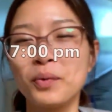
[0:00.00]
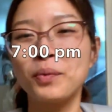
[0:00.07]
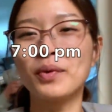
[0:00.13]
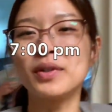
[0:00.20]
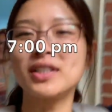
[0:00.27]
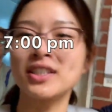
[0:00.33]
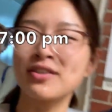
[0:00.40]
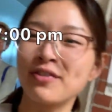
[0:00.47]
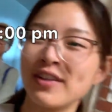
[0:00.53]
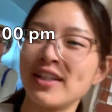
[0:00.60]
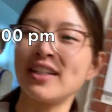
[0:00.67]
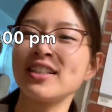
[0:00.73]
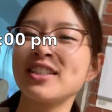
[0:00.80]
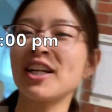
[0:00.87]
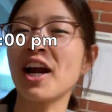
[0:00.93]
We just
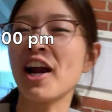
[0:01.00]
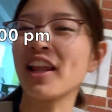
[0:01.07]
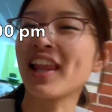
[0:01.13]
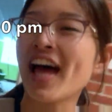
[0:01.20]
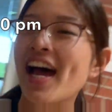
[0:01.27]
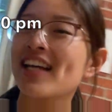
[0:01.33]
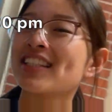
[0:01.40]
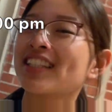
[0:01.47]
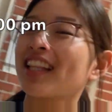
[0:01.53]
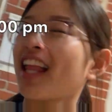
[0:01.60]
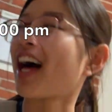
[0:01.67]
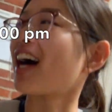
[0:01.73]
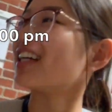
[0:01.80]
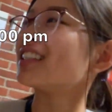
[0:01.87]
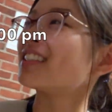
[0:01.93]
finished our last
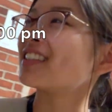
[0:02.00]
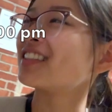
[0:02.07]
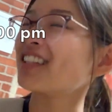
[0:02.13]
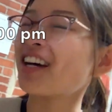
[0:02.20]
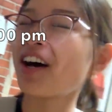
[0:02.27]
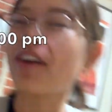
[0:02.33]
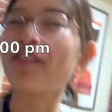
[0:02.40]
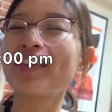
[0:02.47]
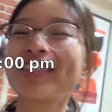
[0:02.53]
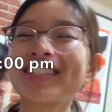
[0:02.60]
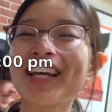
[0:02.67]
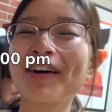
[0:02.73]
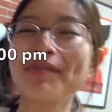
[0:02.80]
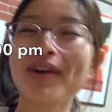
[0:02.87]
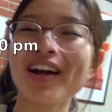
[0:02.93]
class of the
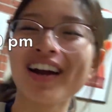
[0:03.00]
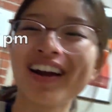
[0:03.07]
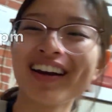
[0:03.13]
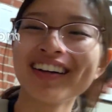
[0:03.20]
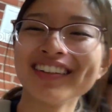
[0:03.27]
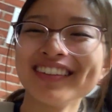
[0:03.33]
summer.